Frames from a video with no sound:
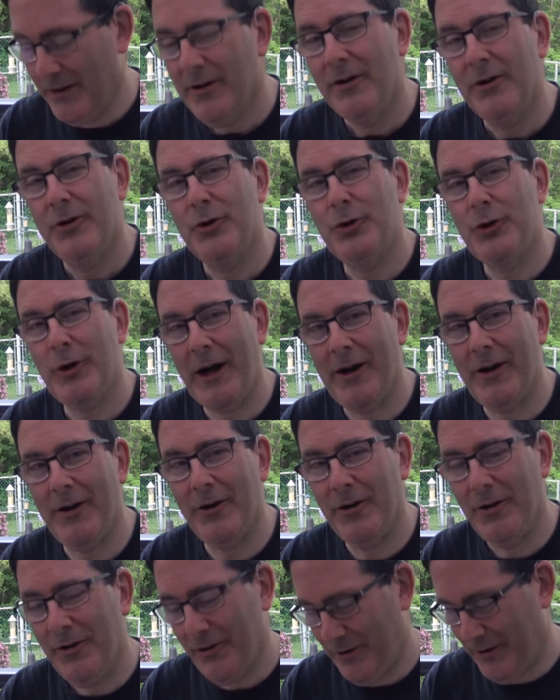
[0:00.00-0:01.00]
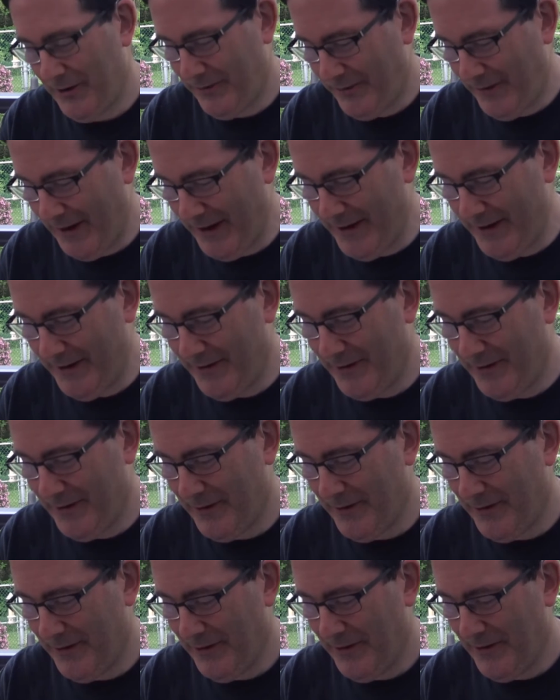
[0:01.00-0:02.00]
Share the faith.
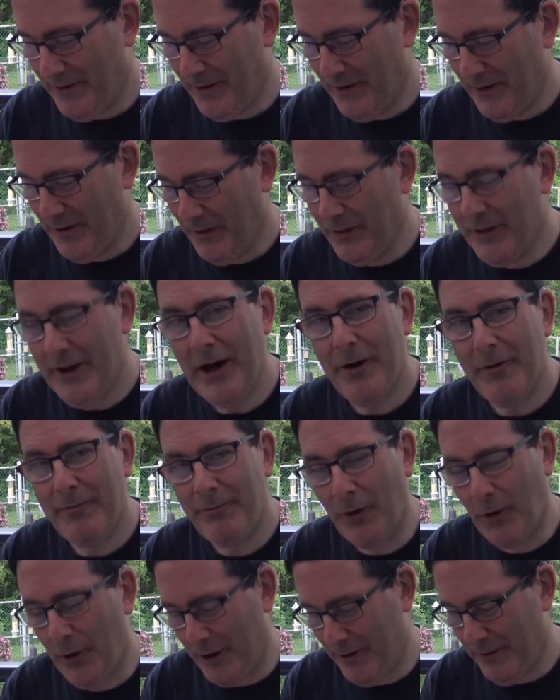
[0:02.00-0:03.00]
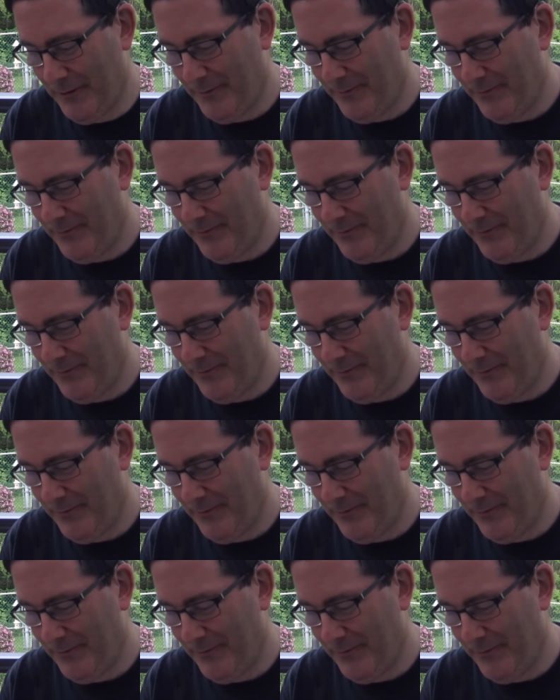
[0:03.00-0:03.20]
Therefore,